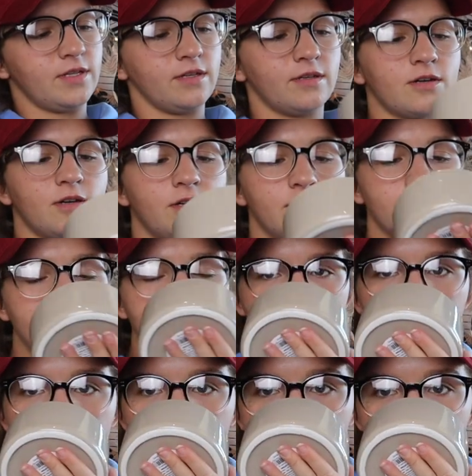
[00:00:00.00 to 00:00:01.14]
I think they're called.
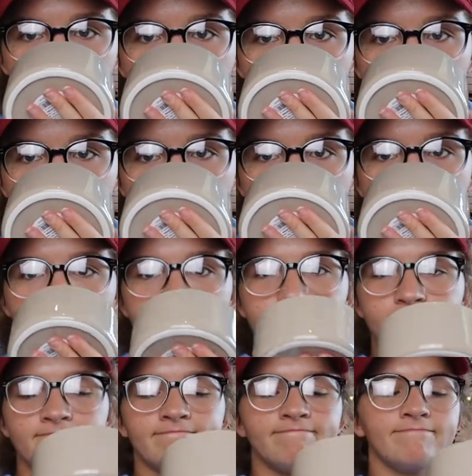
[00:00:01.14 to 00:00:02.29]

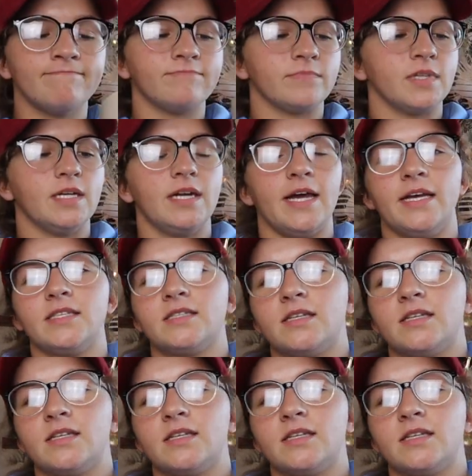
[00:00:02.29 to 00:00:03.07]
Mmm, and it has